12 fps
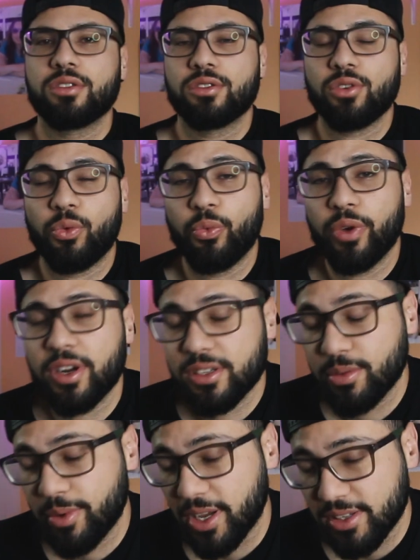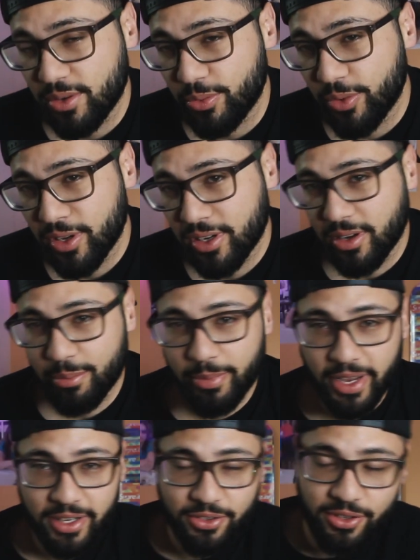So what is up guys and welcome
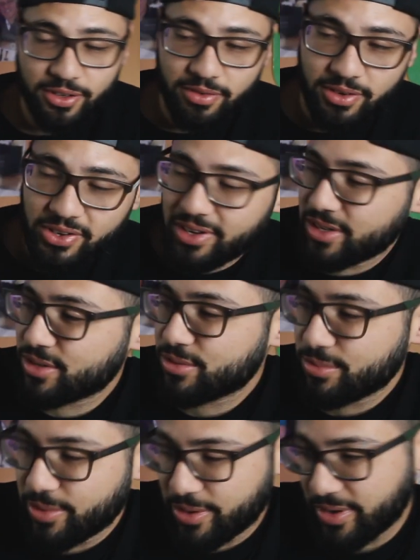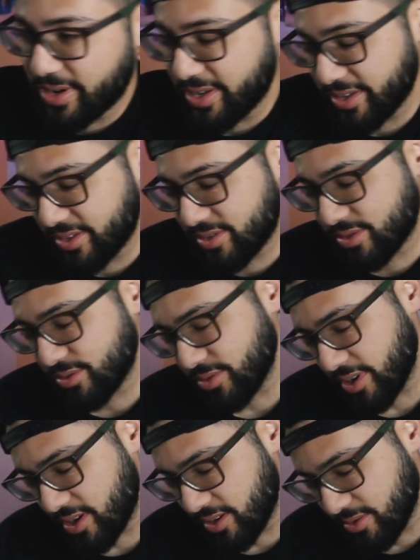back to a new video. I swear to god it's too
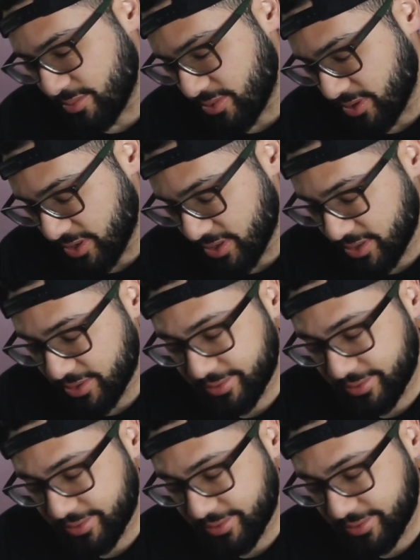early bro.